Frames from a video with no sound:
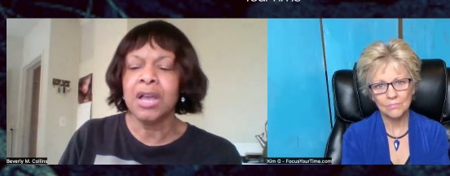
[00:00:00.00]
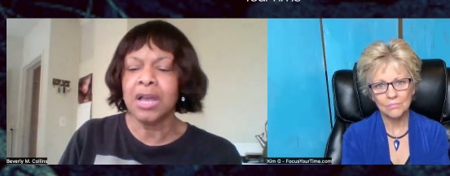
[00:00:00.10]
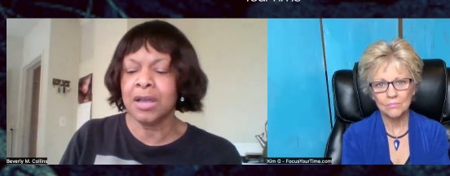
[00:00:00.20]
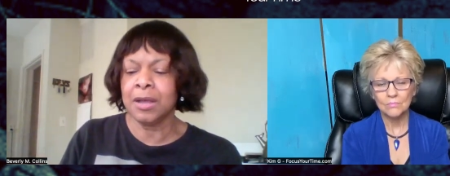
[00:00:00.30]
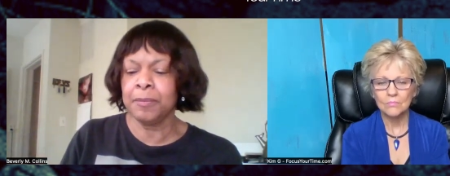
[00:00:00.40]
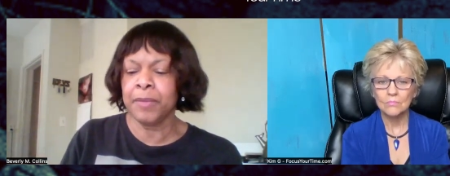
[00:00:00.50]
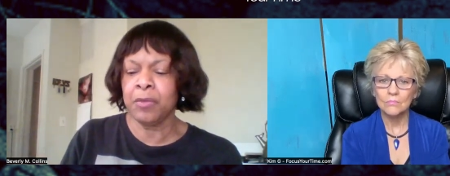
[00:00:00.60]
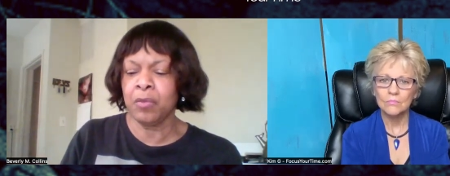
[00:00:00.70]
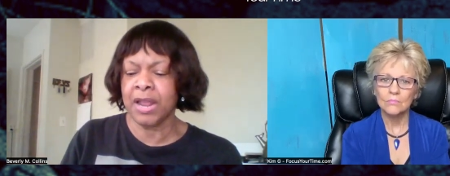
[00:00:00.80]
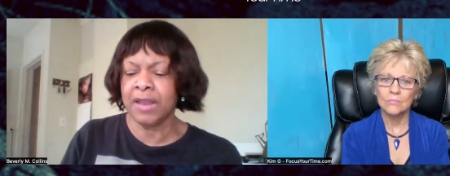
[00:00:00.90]
Speaker 1: Um, and
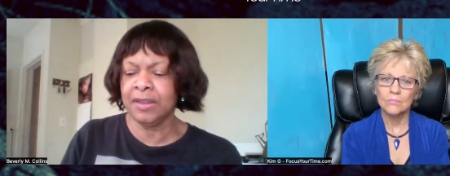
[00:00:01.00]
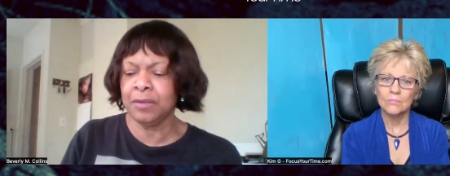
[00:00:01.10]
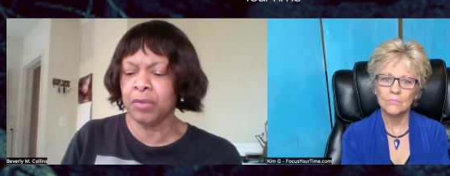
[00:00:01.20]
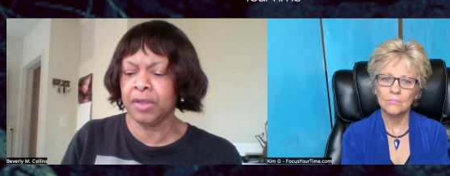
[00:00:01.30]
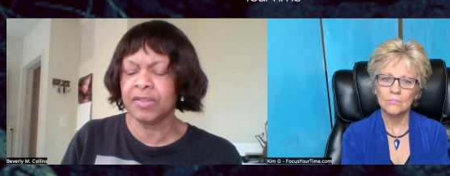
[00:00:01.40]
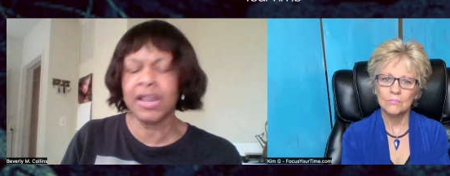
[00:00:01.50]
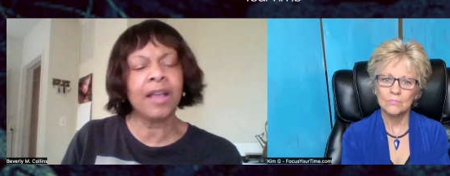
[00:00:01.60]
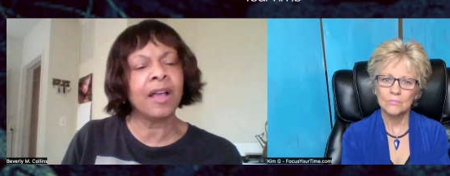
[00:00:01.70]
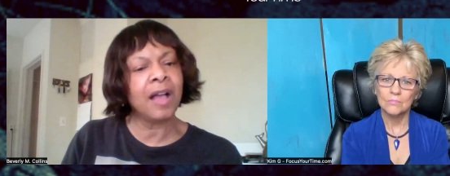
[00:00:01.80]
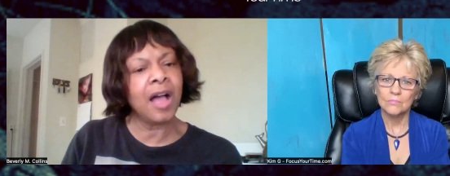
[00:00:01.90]
what I did was like
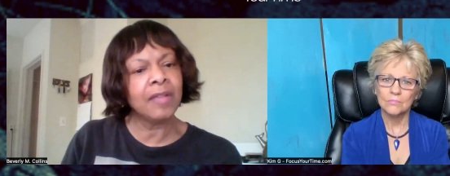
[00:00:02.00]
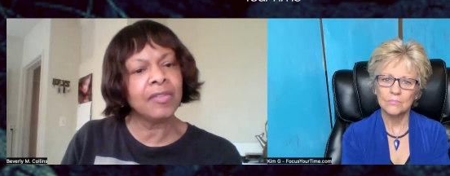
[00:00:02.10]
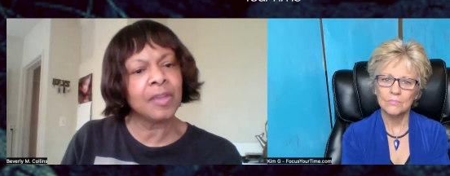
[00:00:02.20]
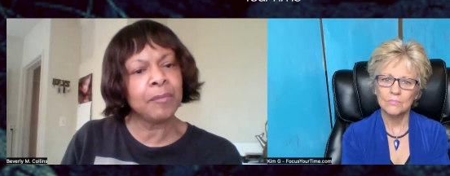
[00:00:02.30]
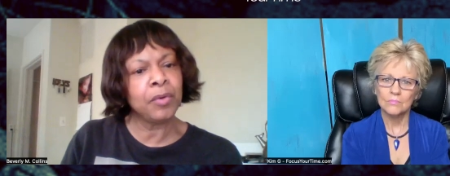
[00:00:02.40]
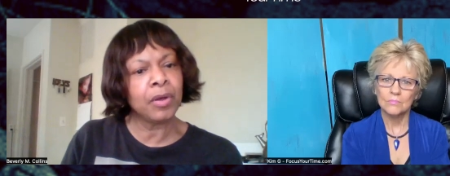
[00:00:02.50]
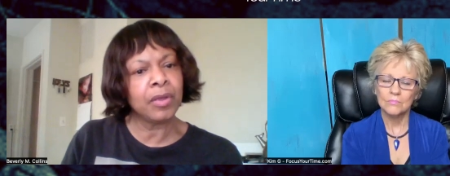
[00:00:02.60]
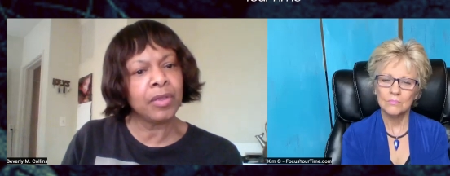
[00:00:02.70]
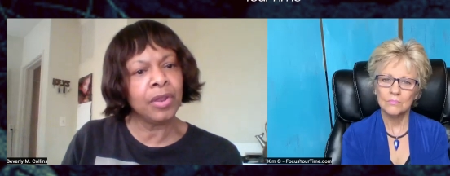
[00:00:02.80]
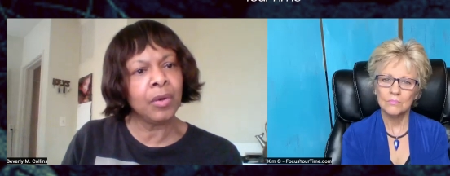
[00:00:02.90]
a concept book.
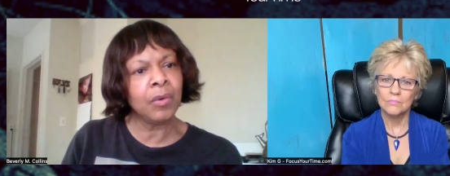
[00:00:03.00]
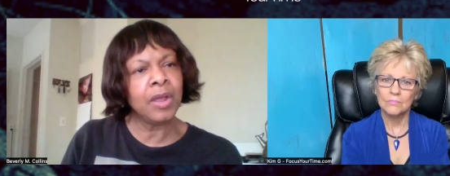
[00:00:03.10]
You know,